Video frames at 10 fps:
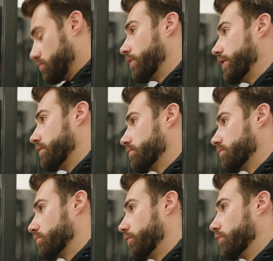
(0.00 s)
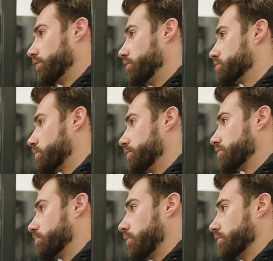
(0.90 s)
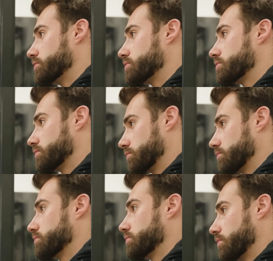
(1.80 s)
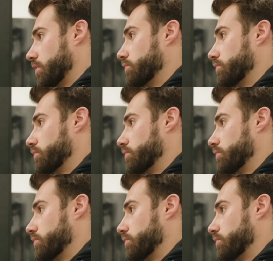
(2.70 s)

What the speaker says: Right. We only use original parts on Rolex.